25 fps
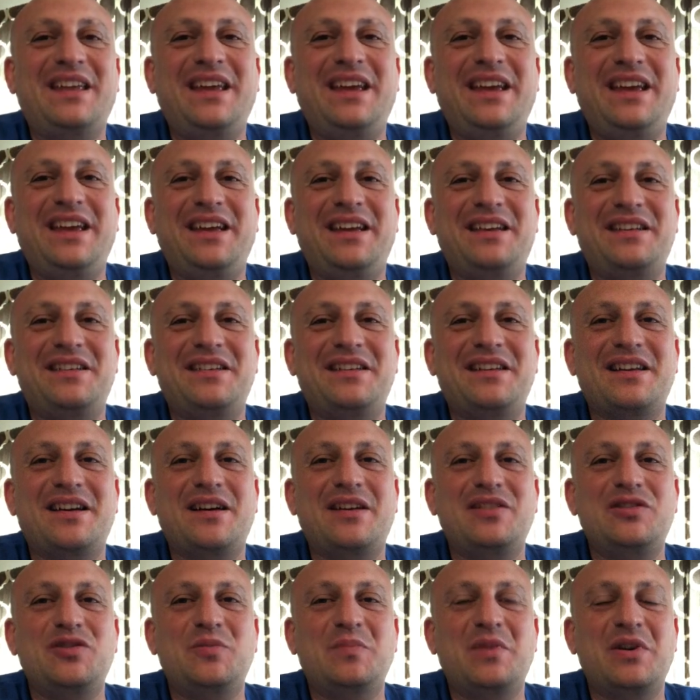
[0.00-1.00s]
In
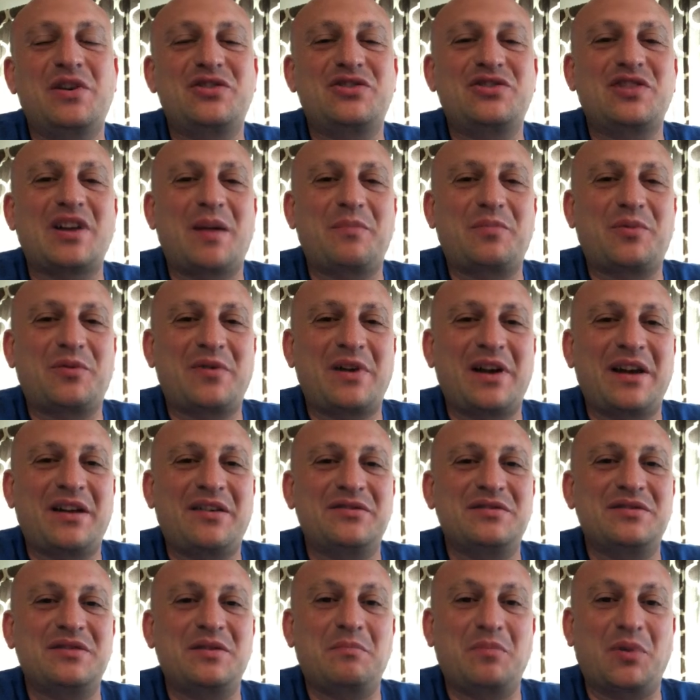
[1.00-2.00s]
You Better Shop
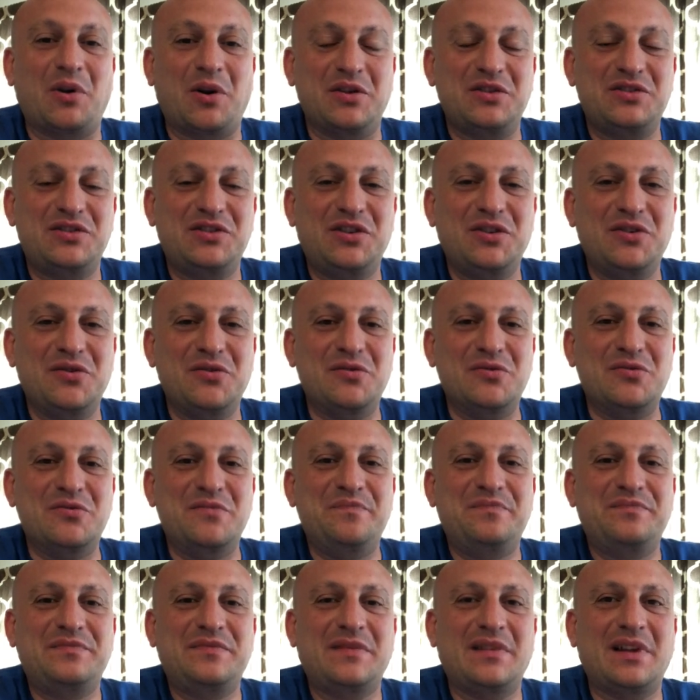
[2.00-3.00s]
Around Part 2,